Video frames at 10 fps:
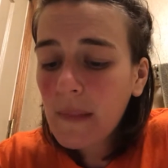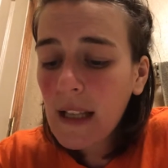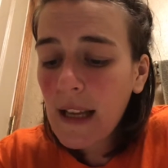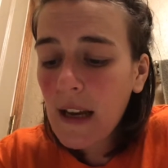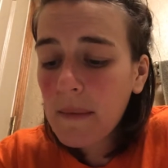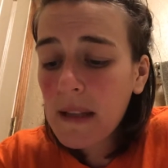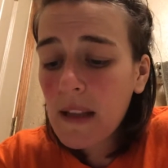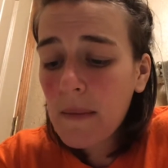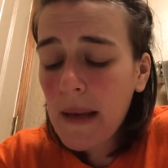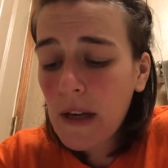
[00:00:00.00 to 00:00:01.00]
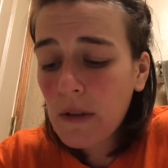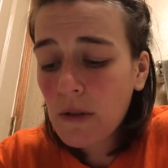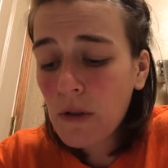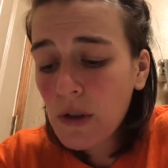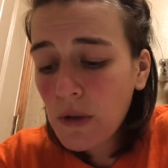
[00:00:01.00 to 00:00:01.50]
And then the medical and
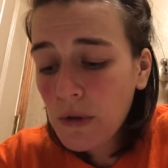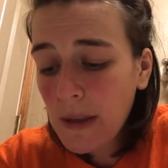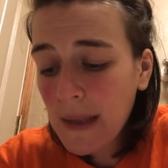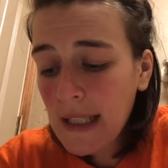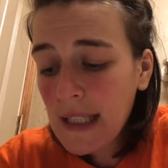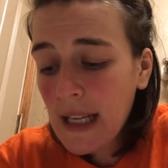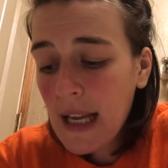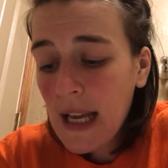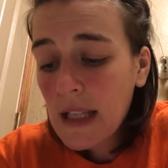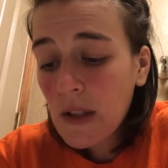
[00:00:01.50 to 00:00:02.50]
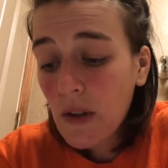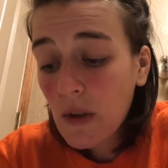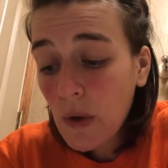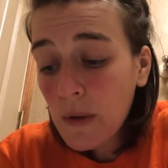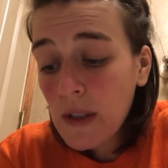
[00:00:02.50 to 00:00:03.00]
surgical treatment. So the
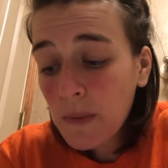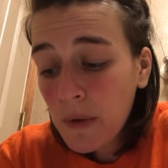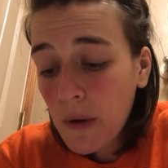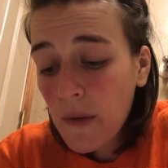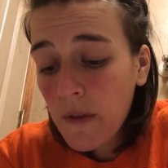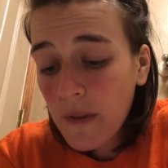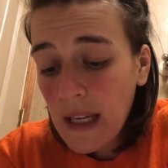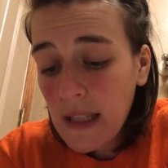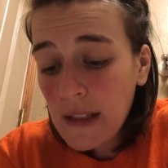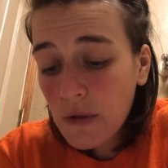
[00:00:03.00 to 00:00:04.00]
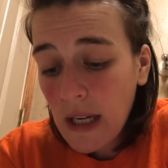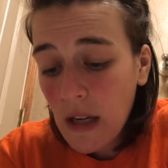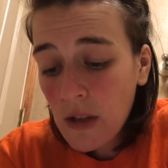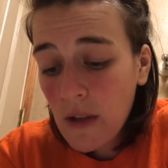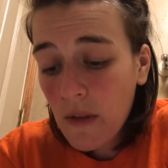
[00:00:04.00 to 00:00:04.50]
goal is to improve the venous
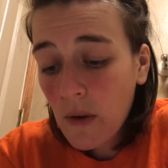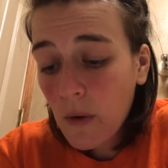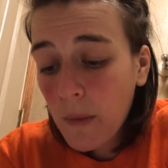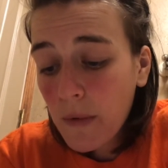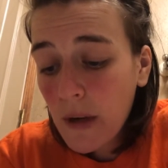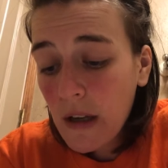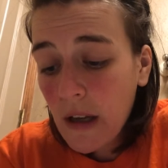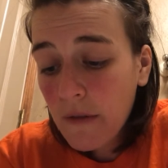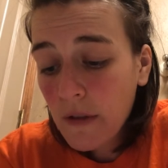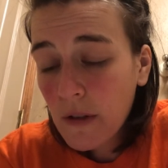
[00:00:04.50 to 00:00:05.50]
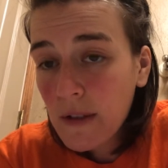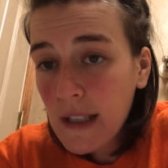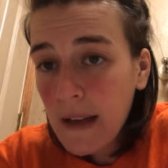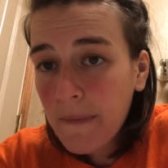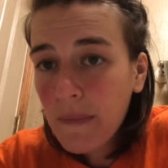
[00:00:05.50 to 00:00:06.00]
drainage of the corpora
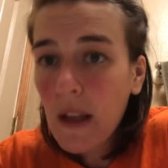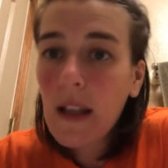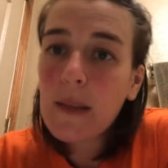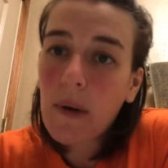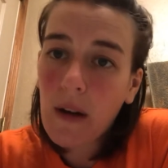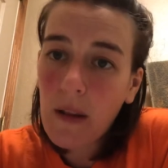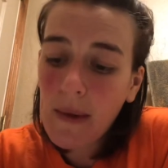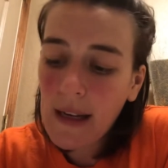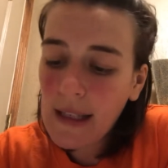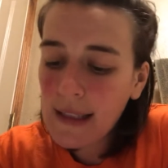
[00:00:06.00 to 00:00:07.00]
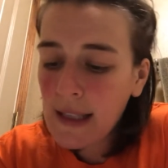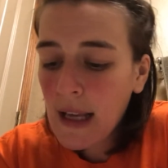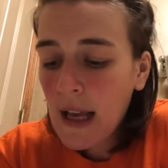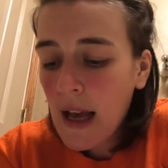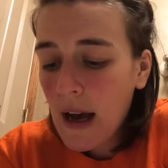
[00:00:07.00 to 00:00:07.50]
cavernosa, as part of the penis,
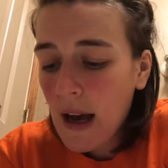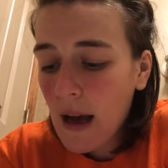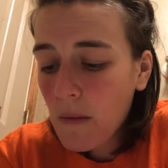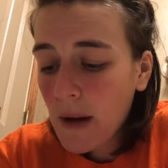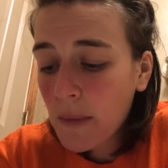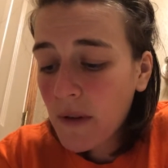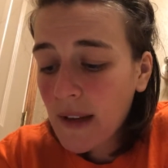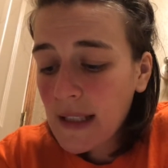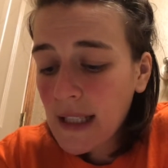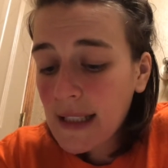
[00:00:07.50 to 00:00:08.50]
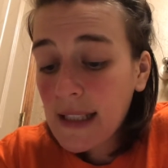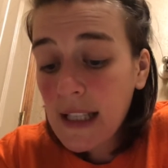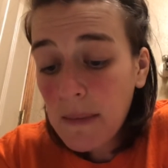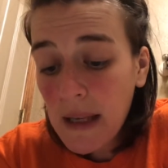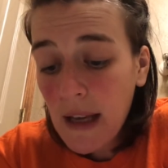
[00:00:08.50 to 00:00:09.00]
while preventing
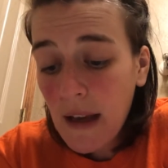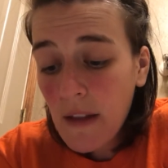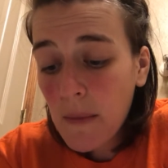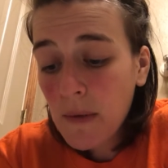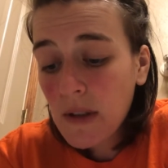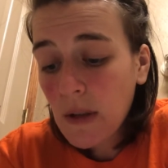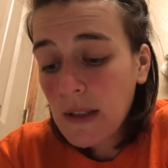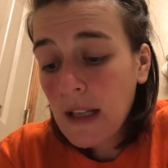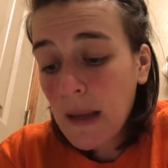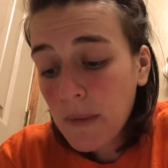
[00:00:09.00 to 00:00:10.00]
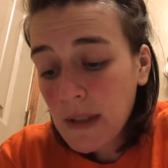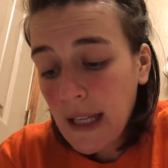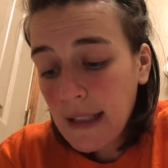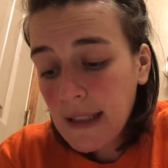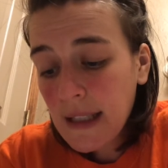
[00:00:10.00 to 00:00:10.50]
ischemia that may result in
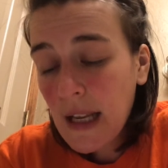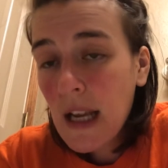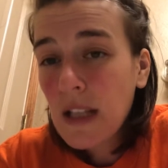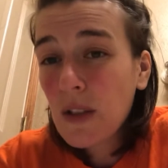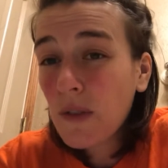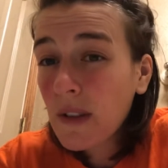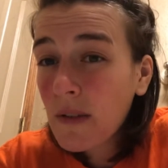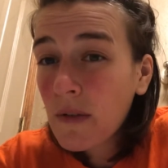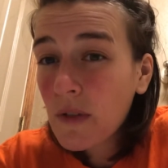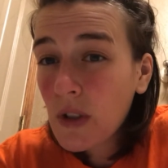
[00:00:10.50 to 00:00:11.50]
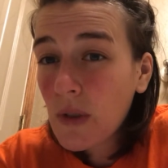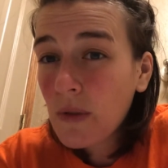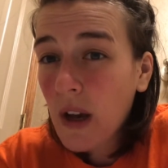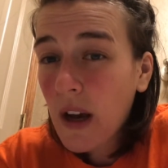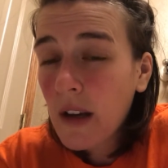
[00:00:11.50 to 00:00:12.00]
impotence. So if you leave it for too
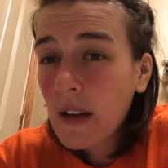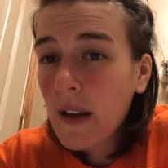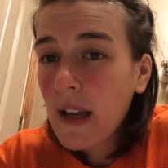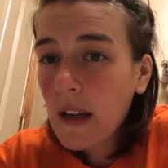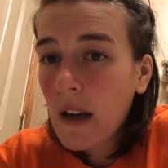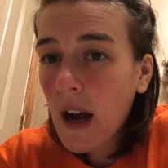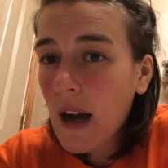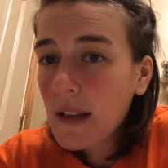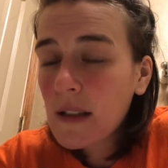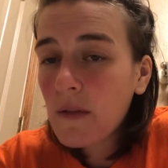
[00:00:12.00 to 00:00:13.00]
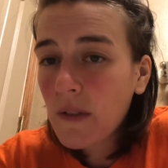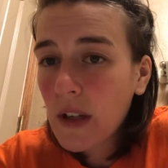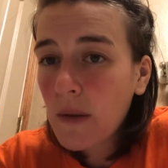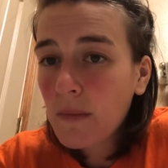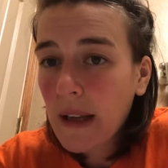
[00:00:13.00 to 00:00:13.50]
long, it could cause
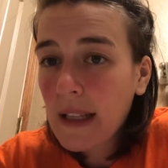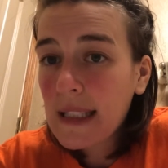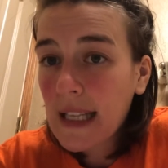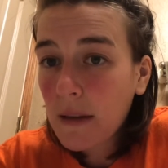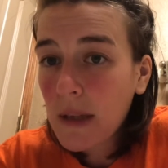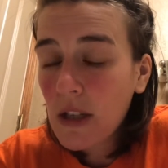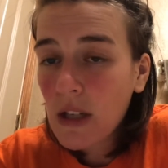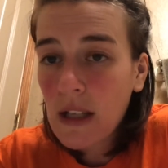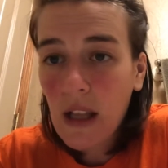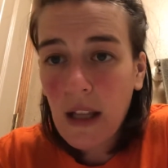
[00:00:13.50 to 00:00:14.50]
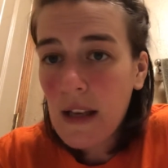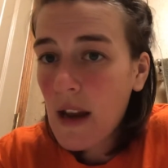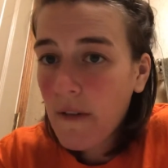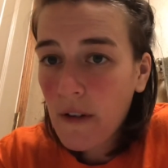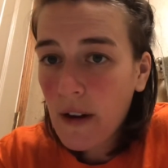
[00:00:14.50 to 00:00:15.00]
severe damage and it can
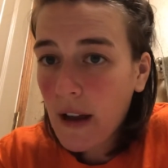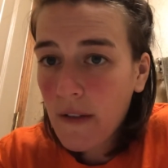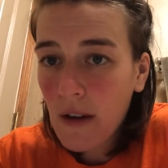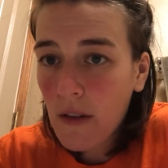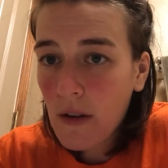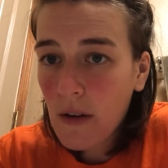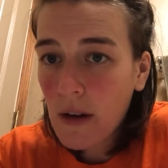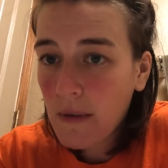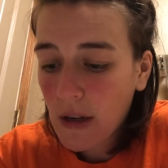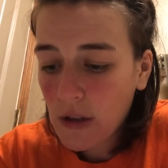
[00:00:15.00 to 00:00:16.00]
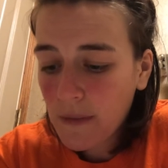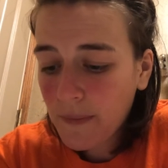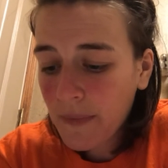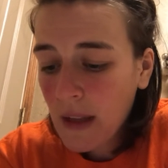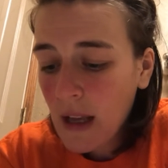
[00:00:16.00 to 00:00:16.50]
never have another erection.
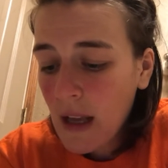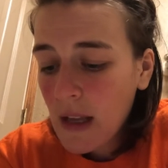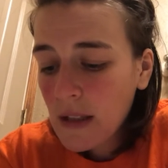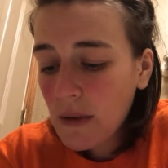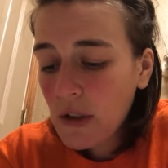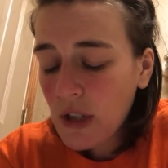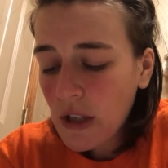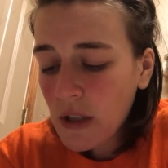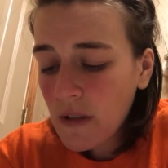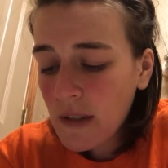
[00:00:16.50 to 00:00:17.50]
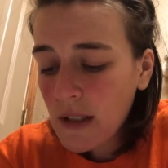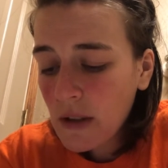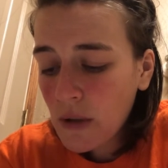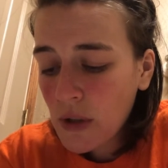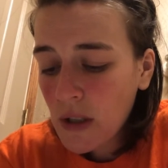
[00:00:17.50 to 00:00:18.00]
So injection of a
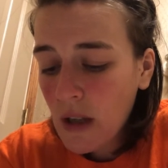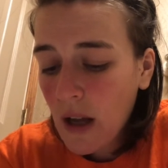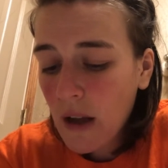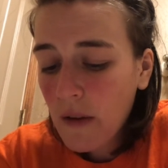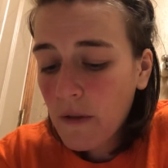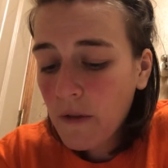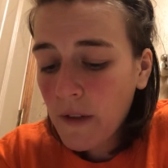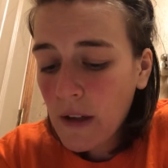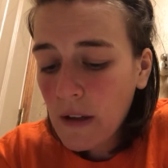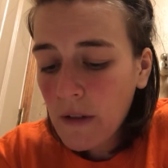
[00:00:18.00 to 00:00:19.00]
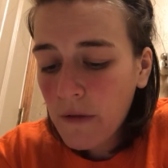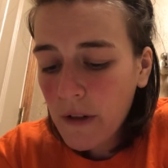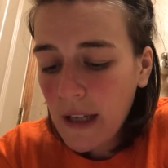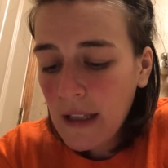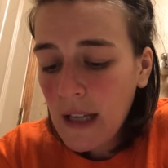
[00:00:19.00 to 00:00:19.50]
solution of
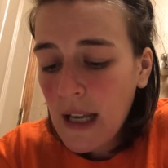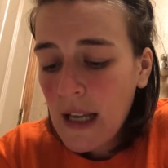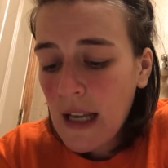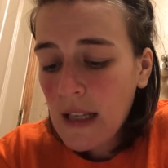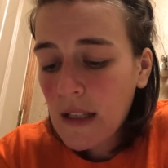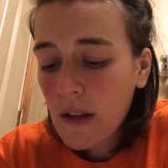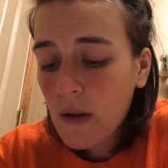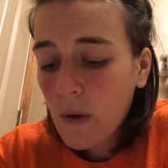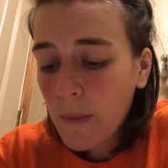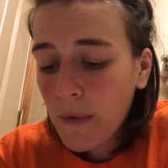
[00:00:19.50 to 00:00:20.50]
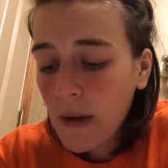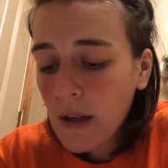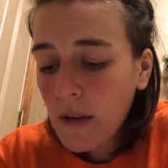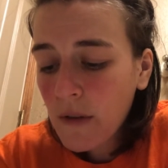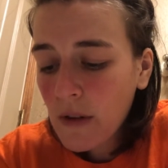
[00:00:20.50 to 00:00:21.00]
phenylephrine into the corpora
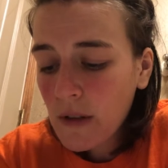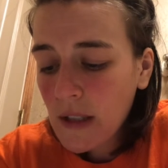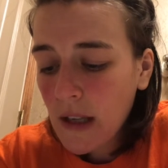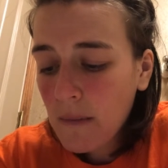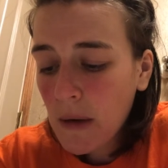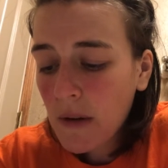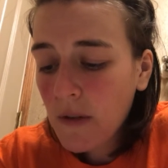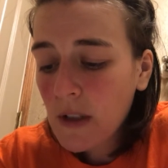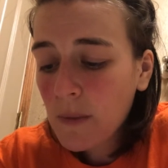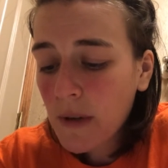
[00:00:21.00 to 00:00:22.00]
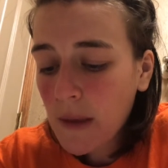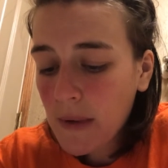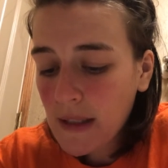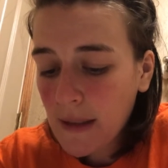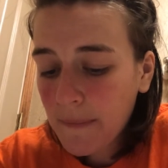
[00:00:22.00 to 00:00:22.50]
cavernosa may reverse
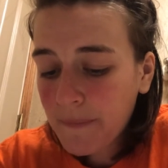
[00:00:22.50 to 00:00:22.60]
priapism.